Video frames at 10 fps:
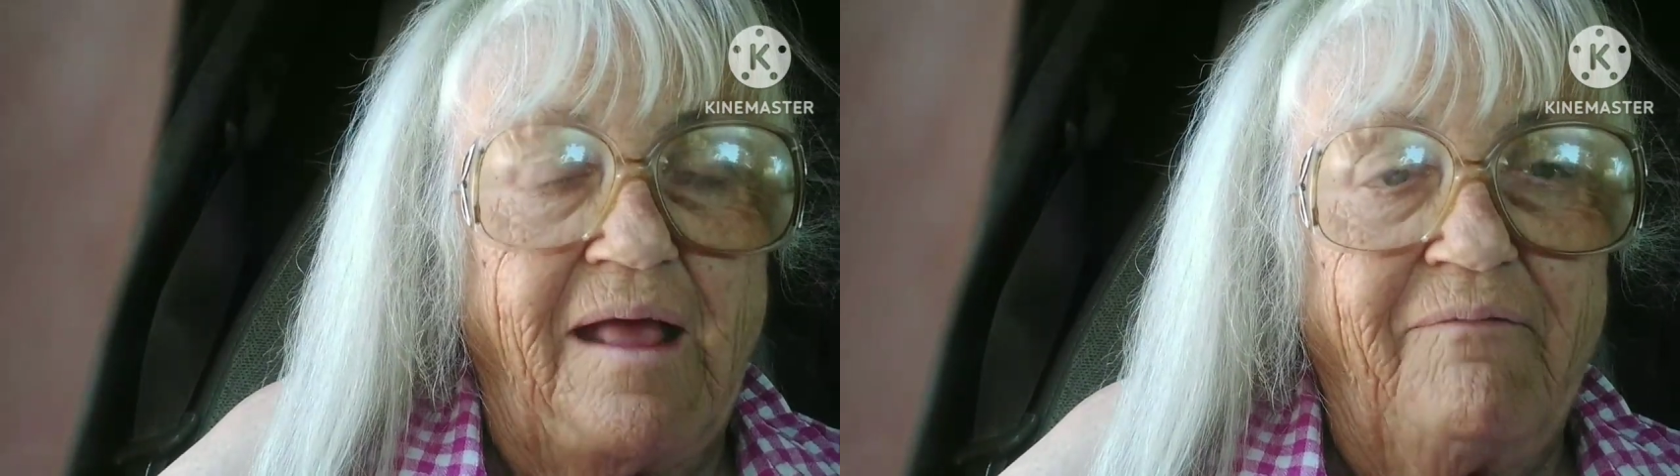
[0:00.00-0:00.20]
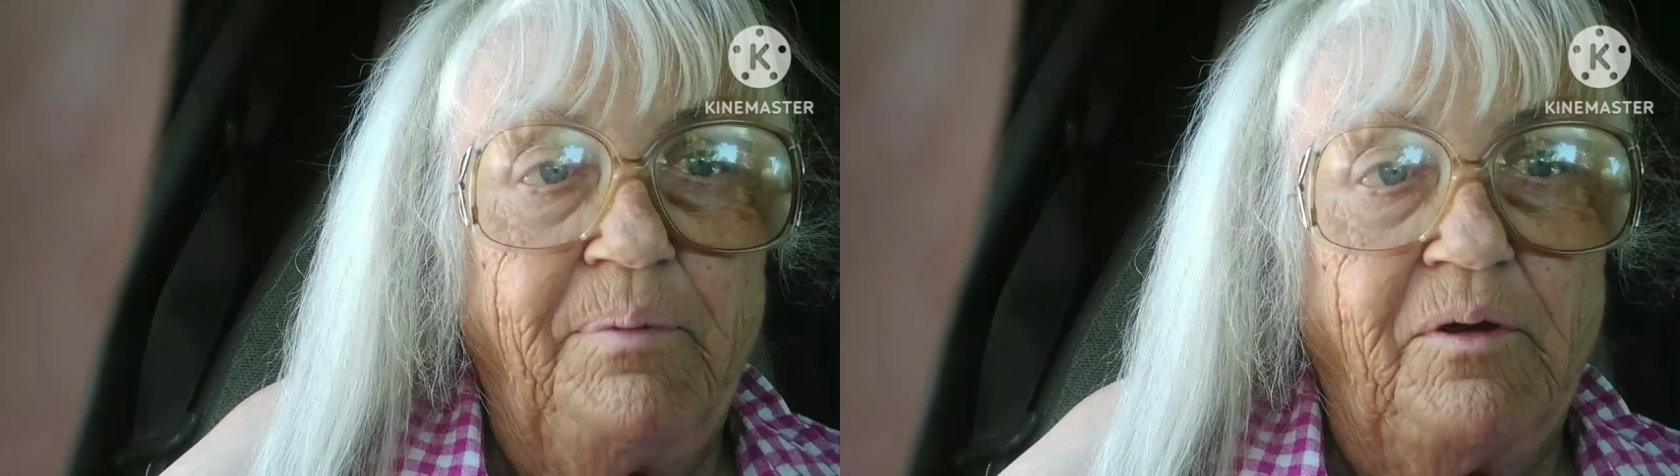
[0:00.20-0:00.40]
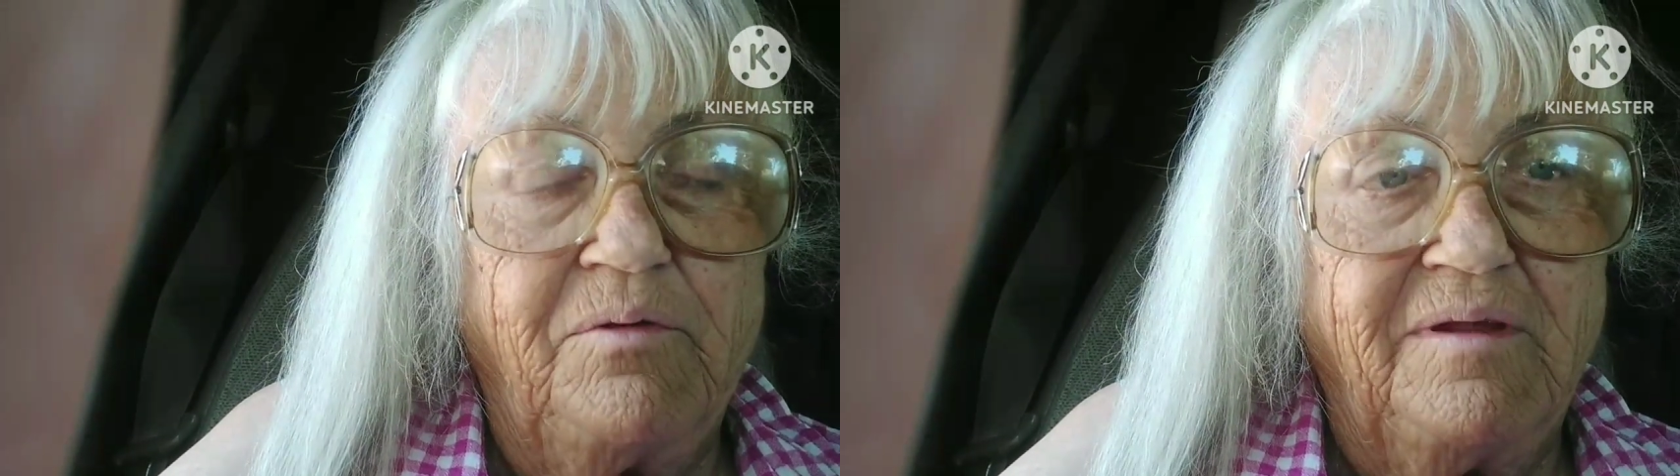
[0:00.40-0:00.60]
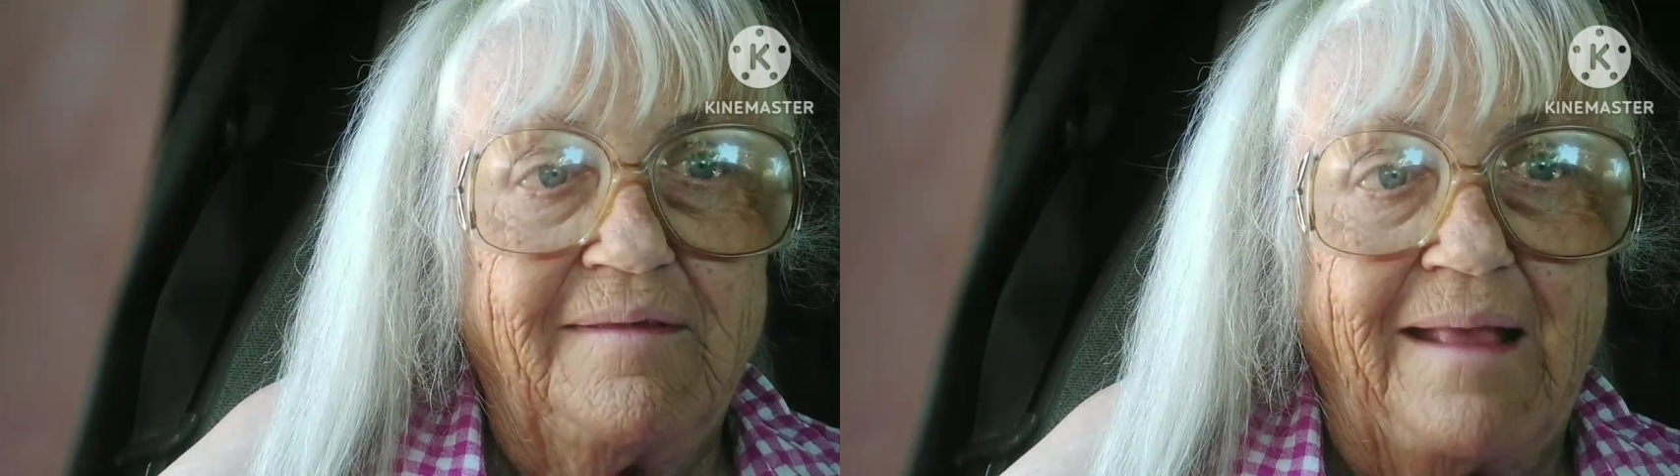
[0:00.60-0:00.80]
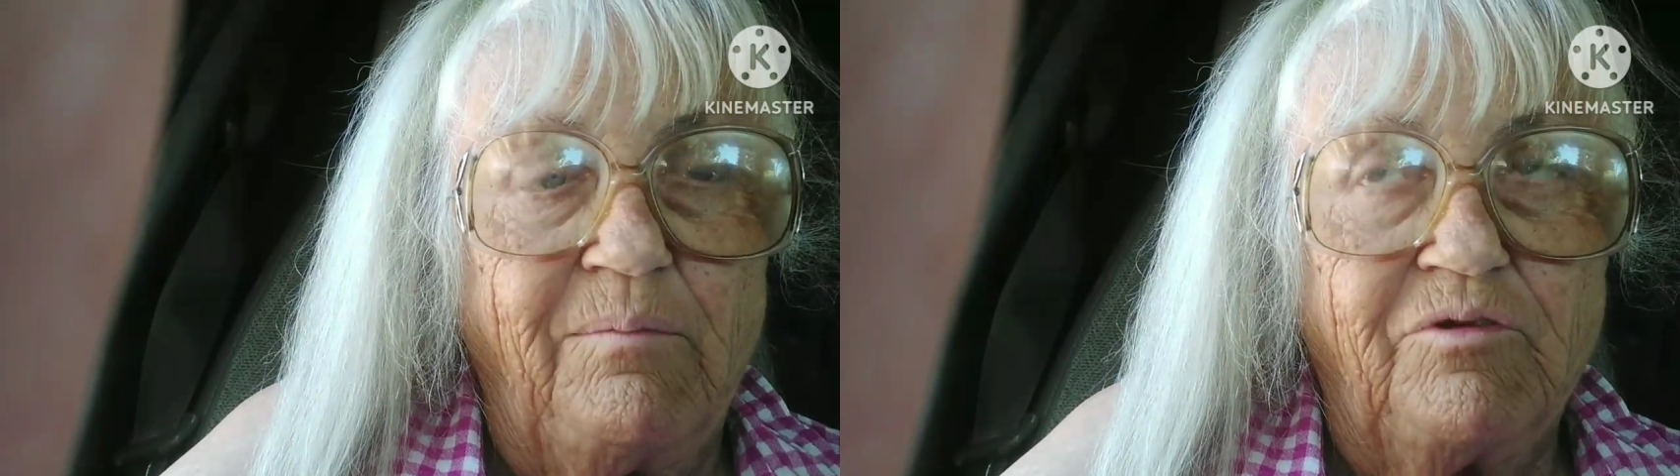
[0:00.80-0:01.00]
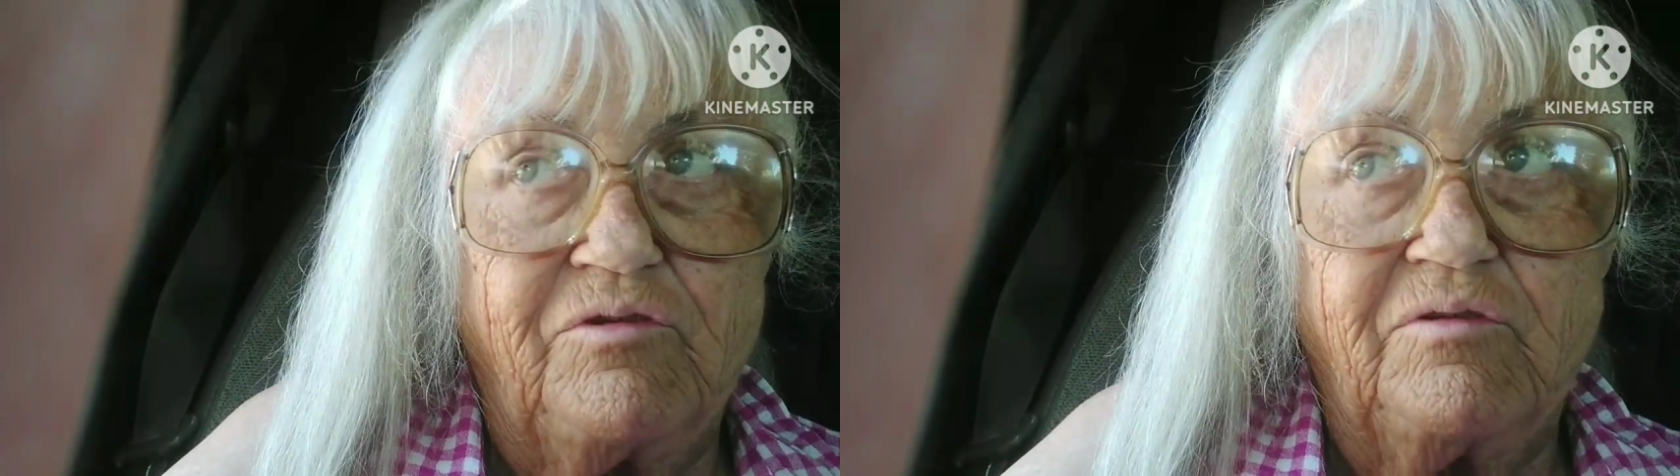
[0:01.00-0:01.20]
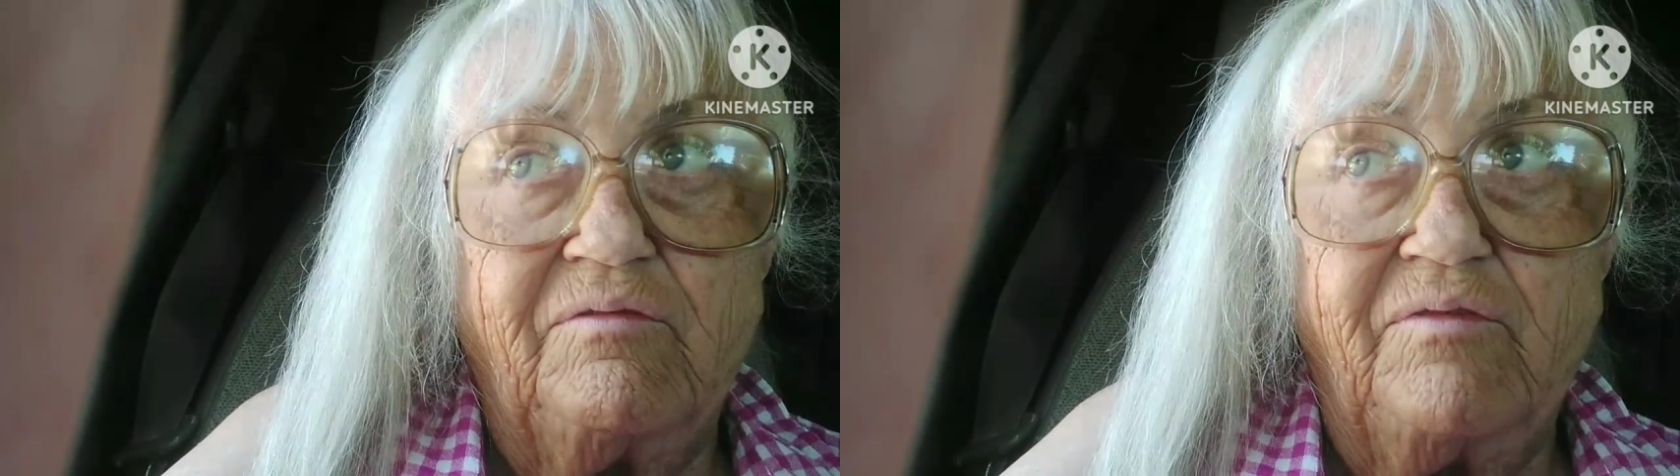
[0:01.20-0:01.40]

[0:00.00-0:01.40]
have bologna sandwiches.